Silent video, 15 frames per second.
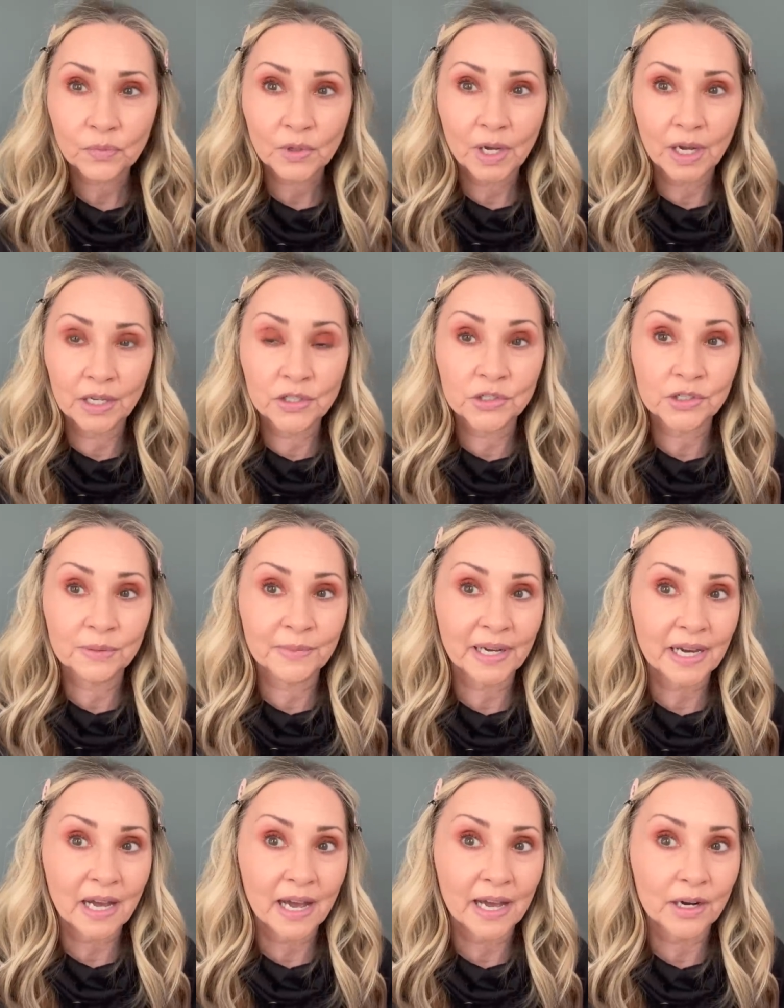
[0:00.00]
under
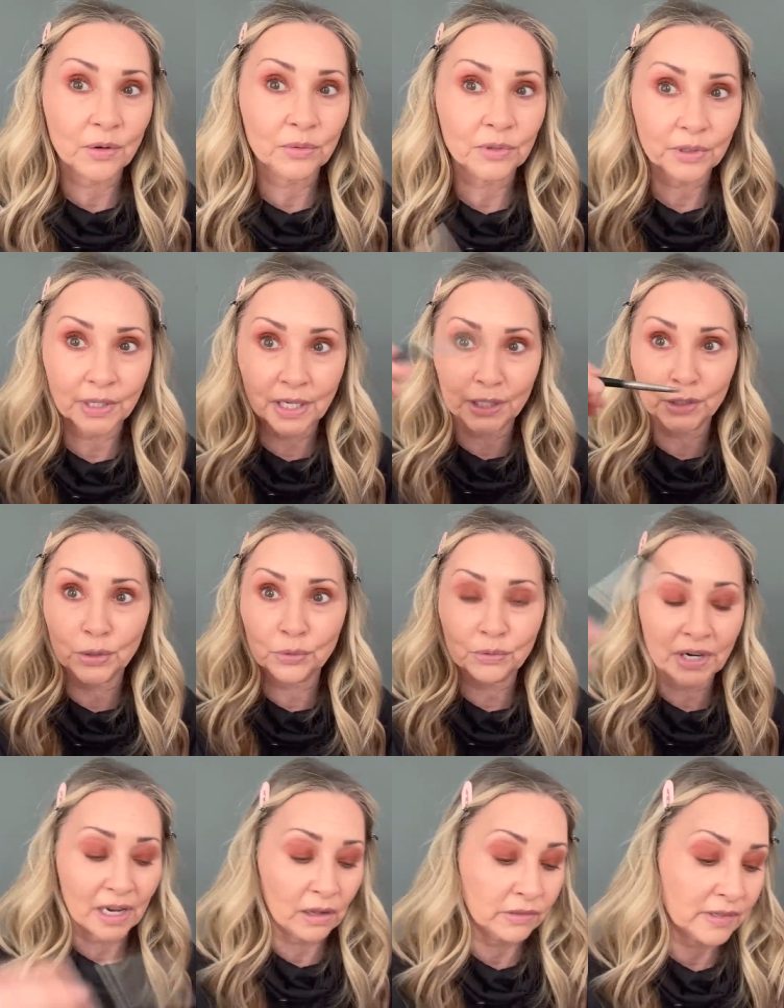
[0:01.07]
my eye to really kind of
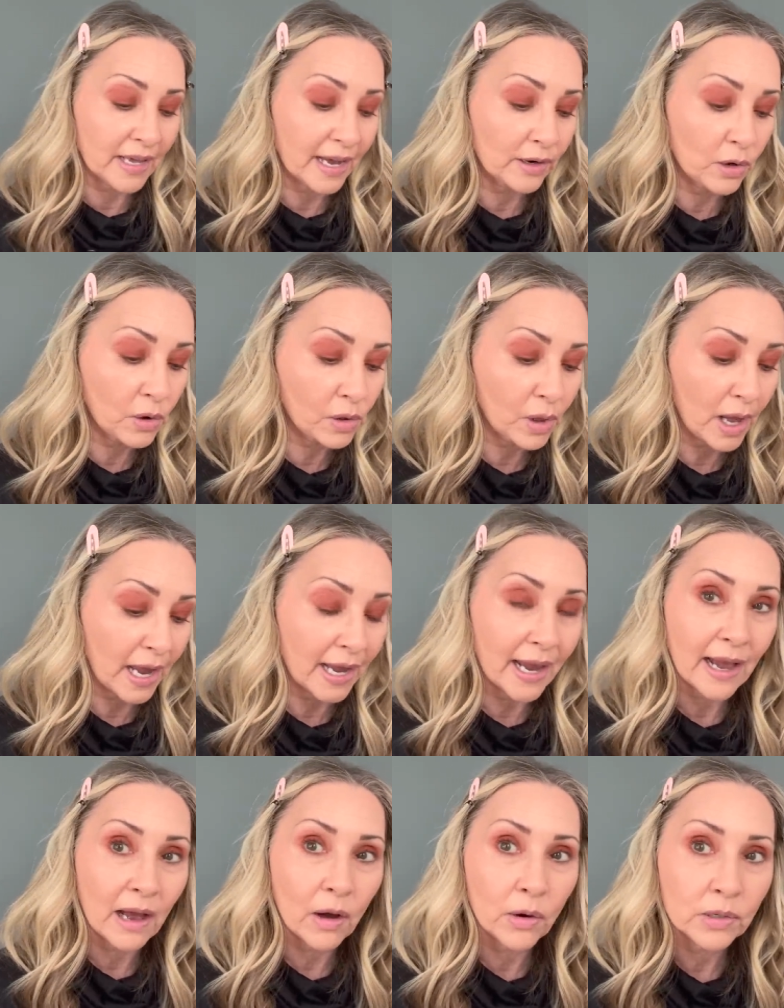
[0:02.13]
round that whole eye
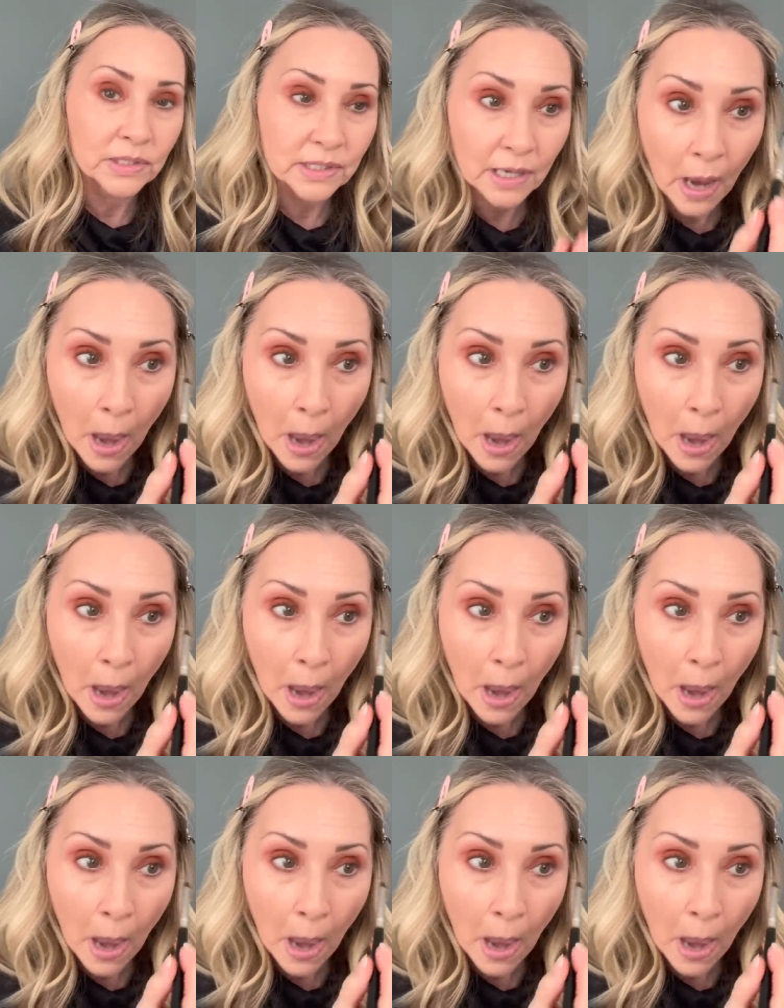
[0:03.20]
out.